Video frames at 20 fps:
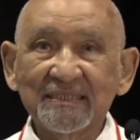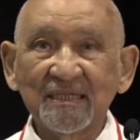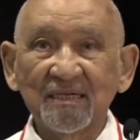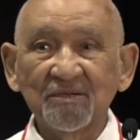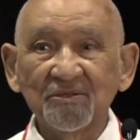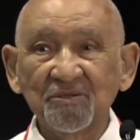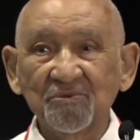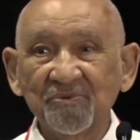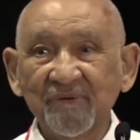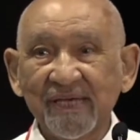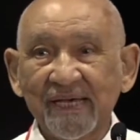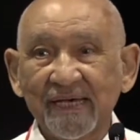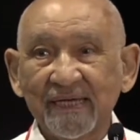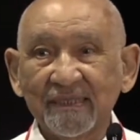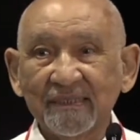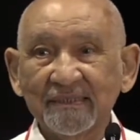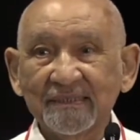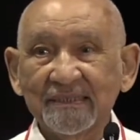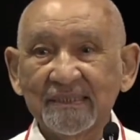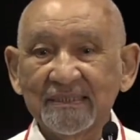are the
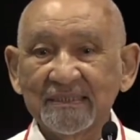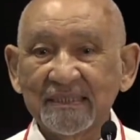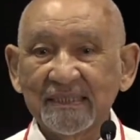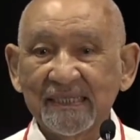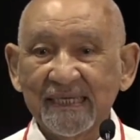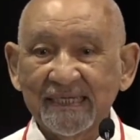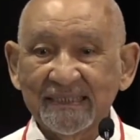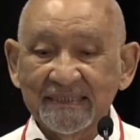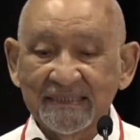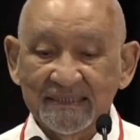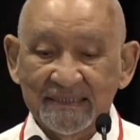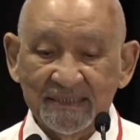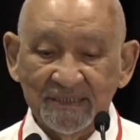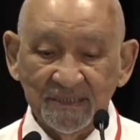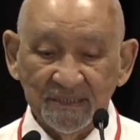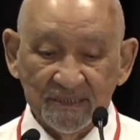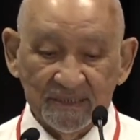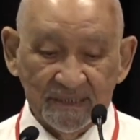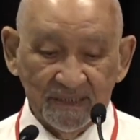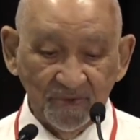realities, the
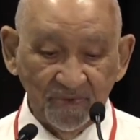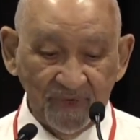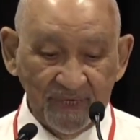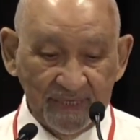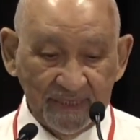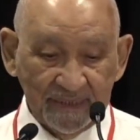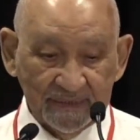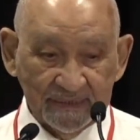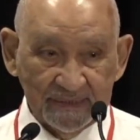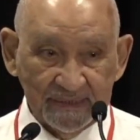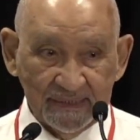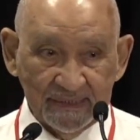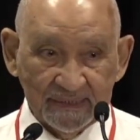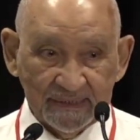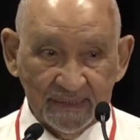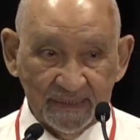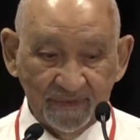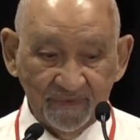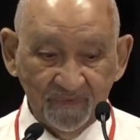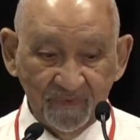existentialist realities
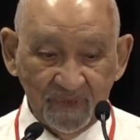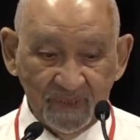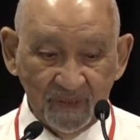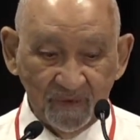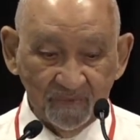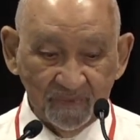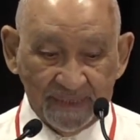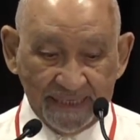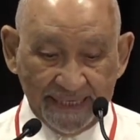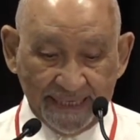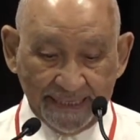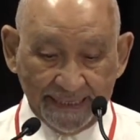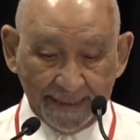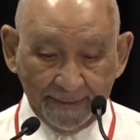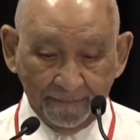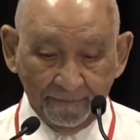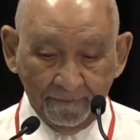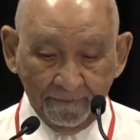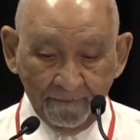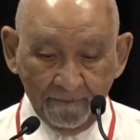of being black
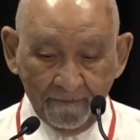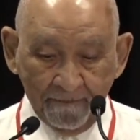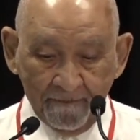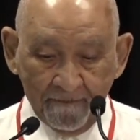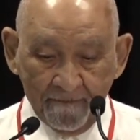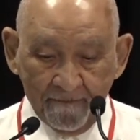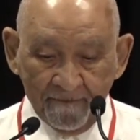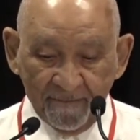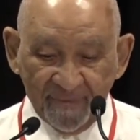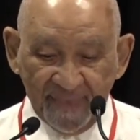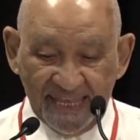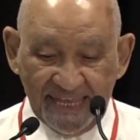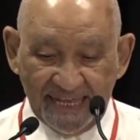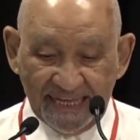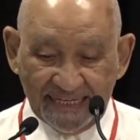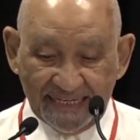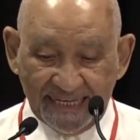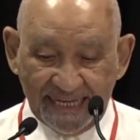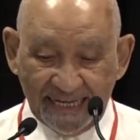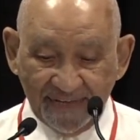
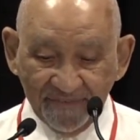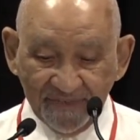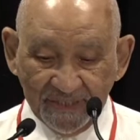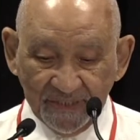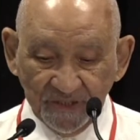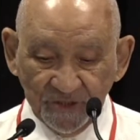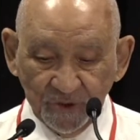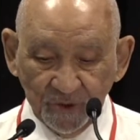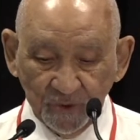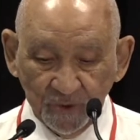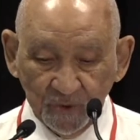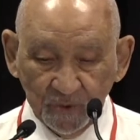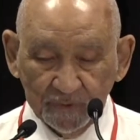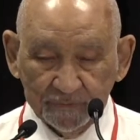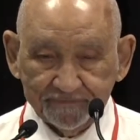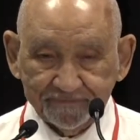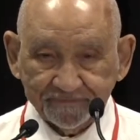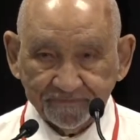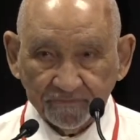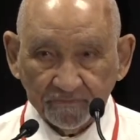and having to
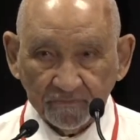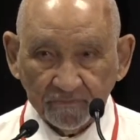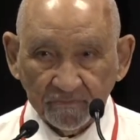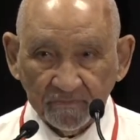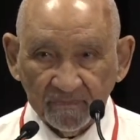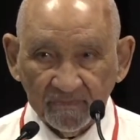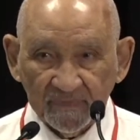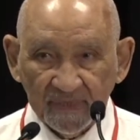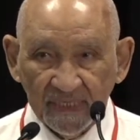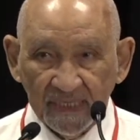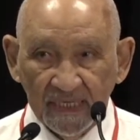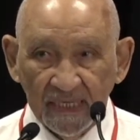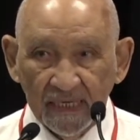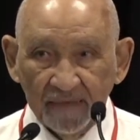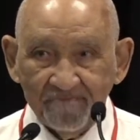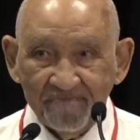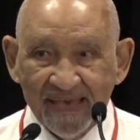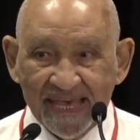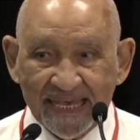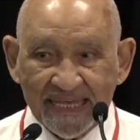
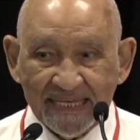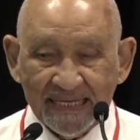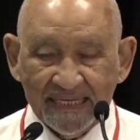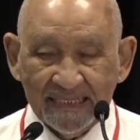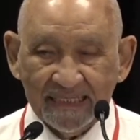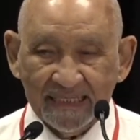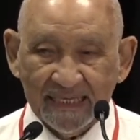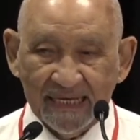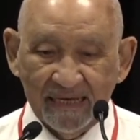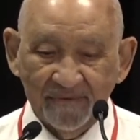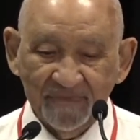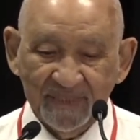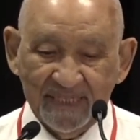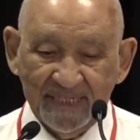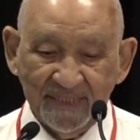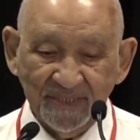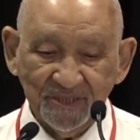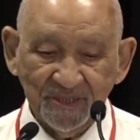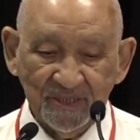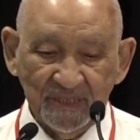make an
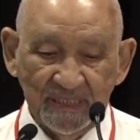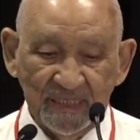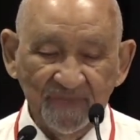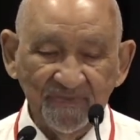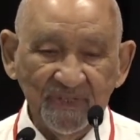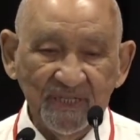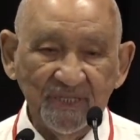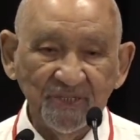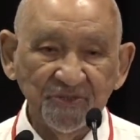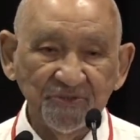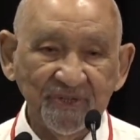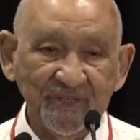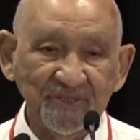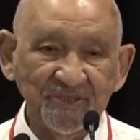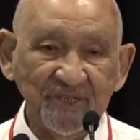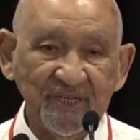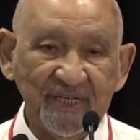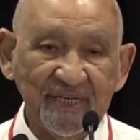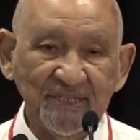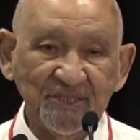accommodation even in your
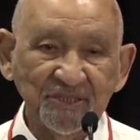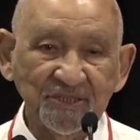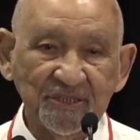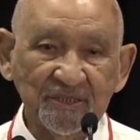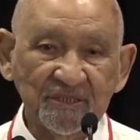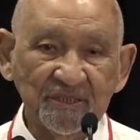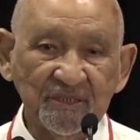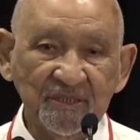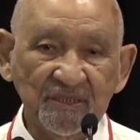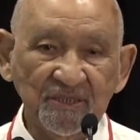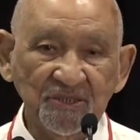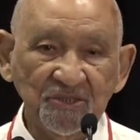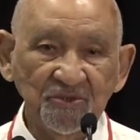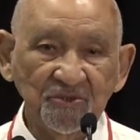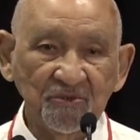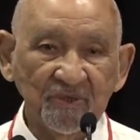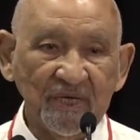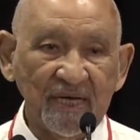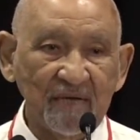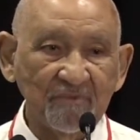education
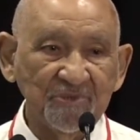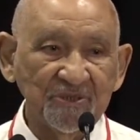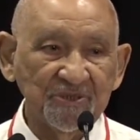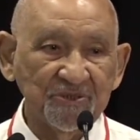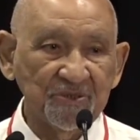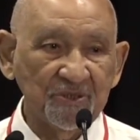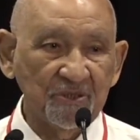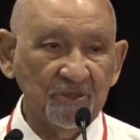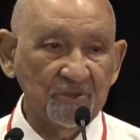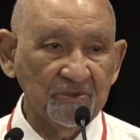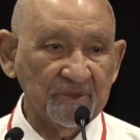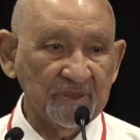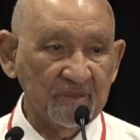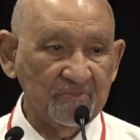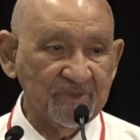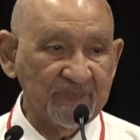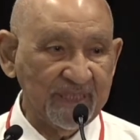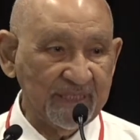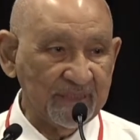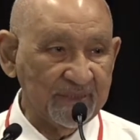to accomplish the goals and
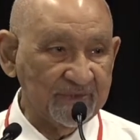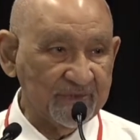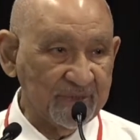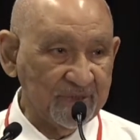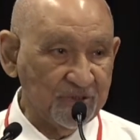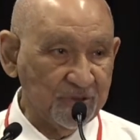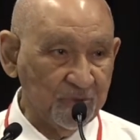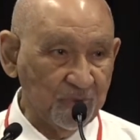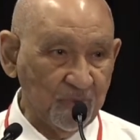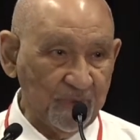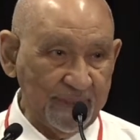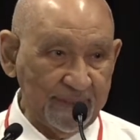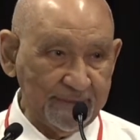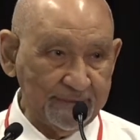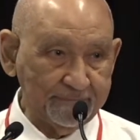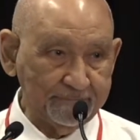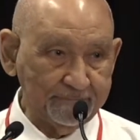objectives that you want.